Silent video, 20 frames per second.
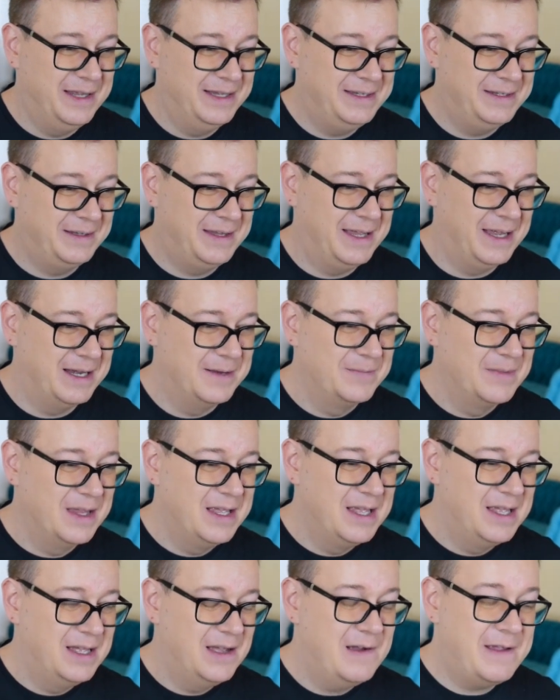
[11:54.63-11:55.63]
that again
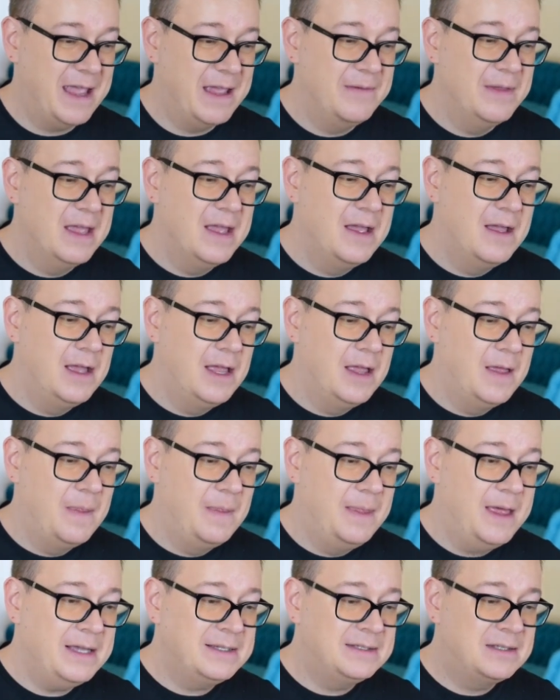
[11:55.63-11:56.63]
okay
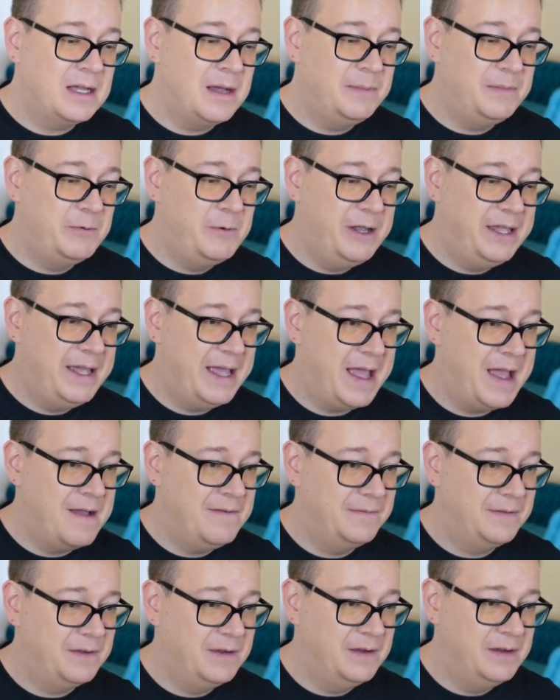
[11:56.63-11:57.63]
Next up, we
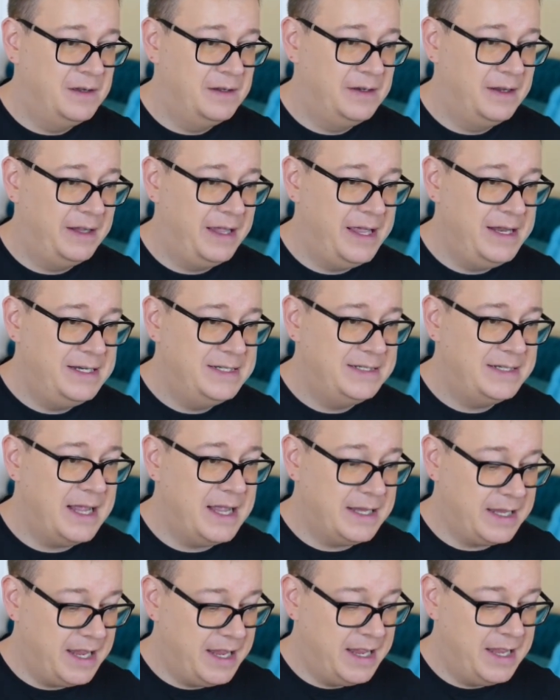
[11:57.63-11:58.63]
have an H
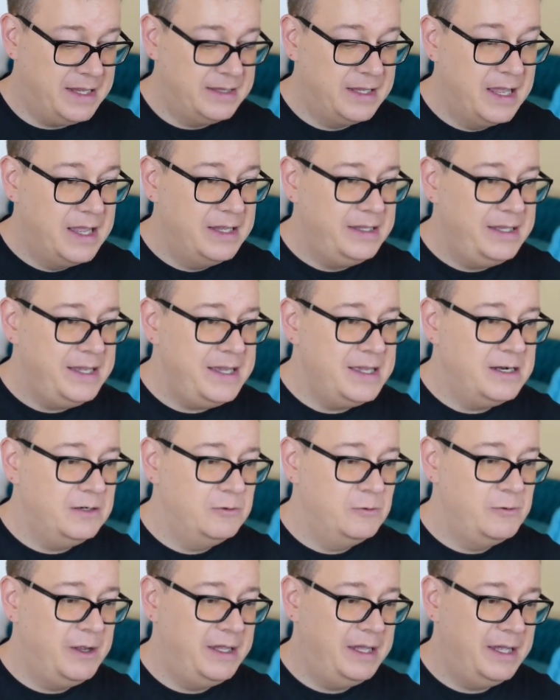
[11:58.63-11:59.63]
stack, and
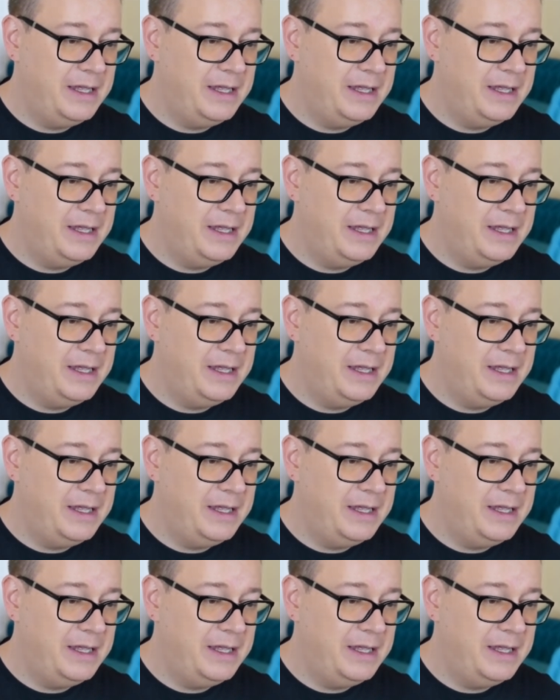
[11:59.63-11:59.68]
here we